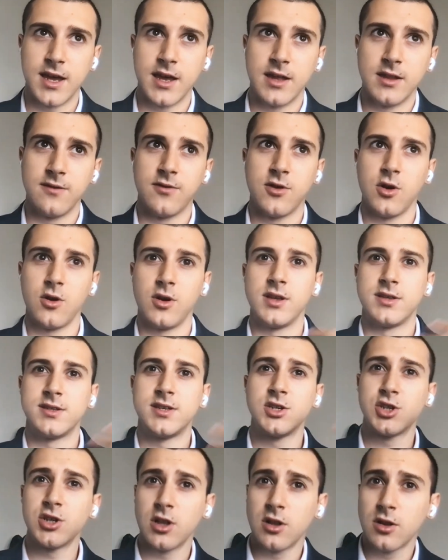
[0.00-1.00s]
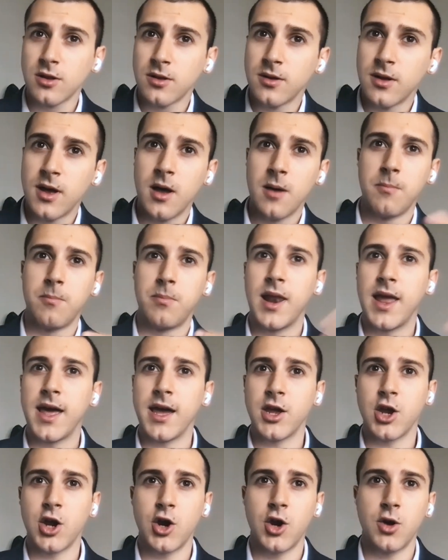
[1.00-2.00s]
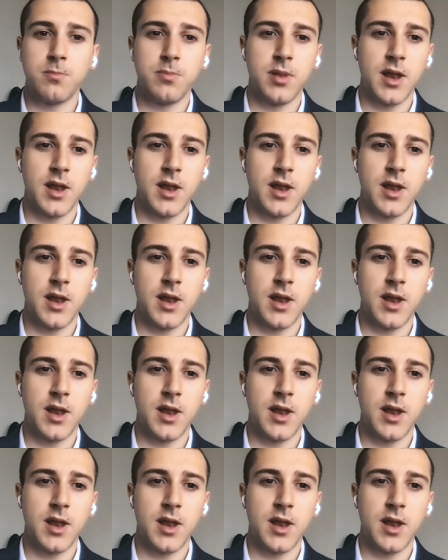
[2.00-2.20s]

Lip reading: And if you're an institutional player